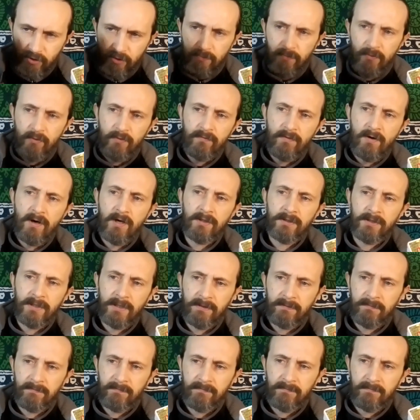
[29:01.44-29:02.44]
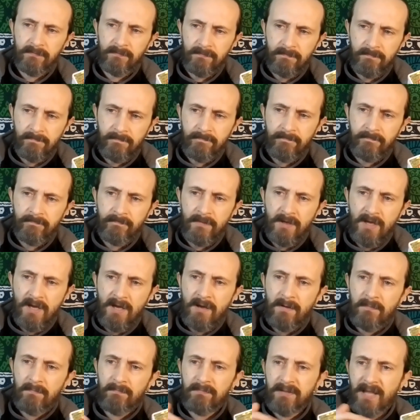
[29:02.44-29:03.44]
to move on and
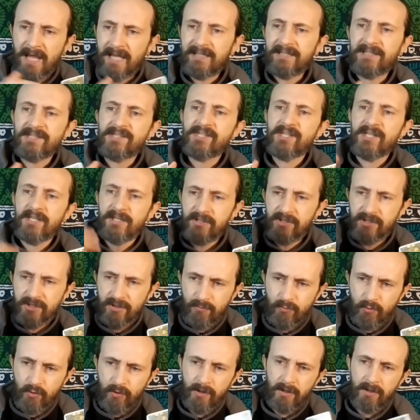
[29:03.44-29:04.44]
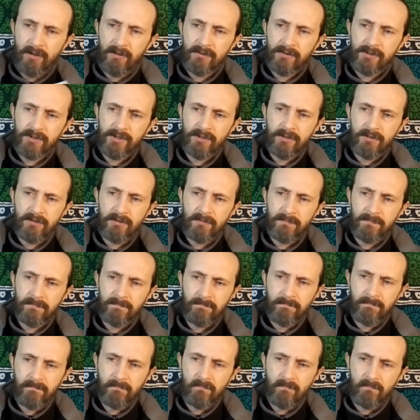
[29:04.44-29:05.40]
plant the seed somewhere else, you know.